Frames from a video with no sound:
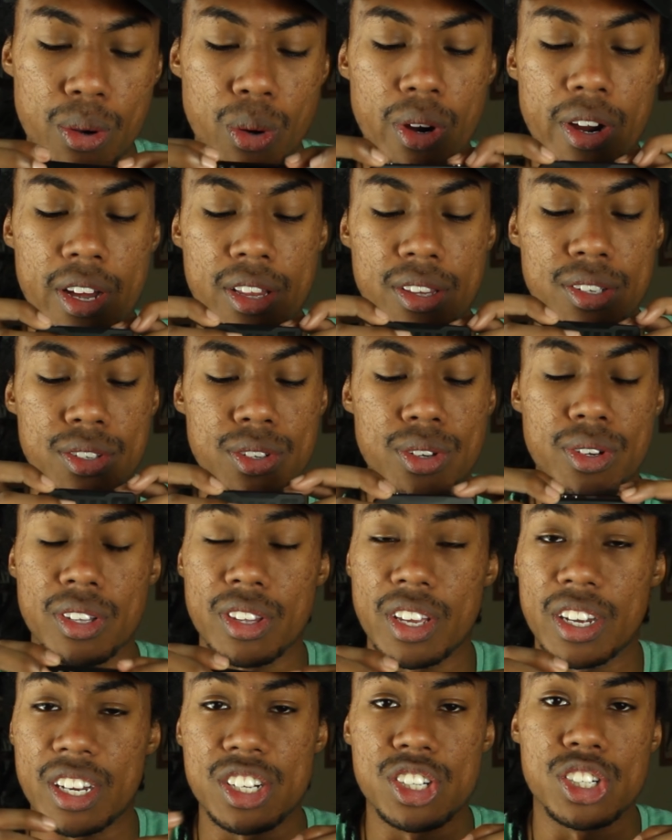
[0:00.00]
or at least you
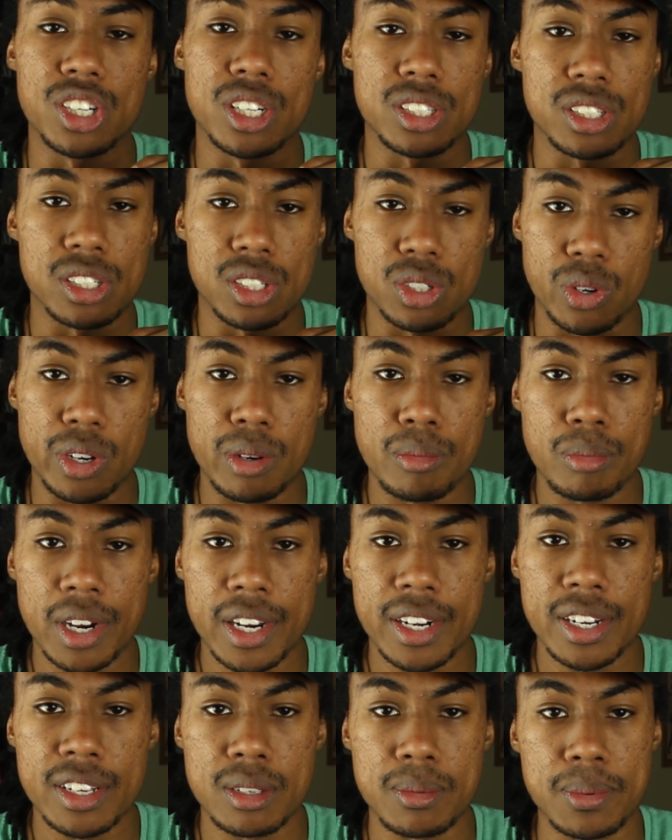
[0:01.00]
can like adjust the screen
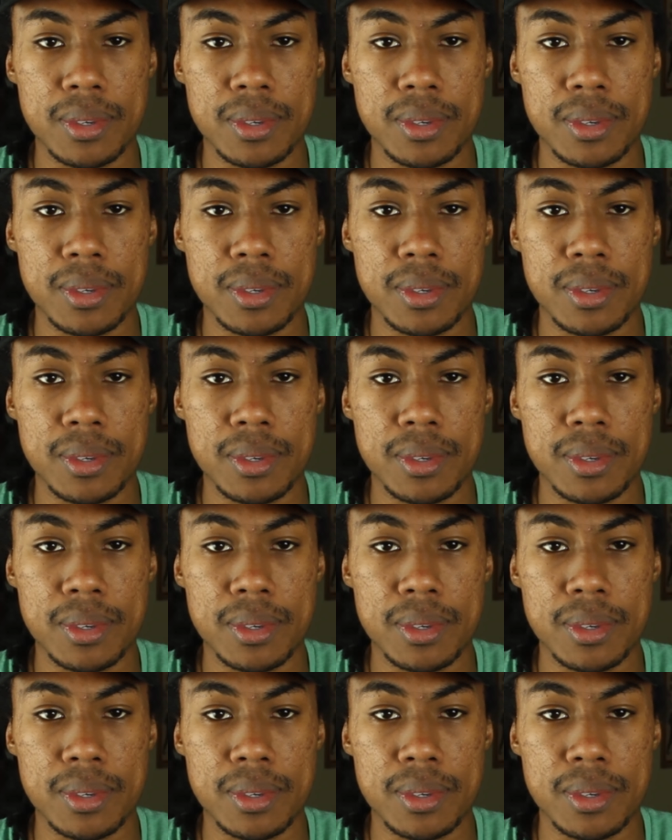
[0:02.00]
brightness,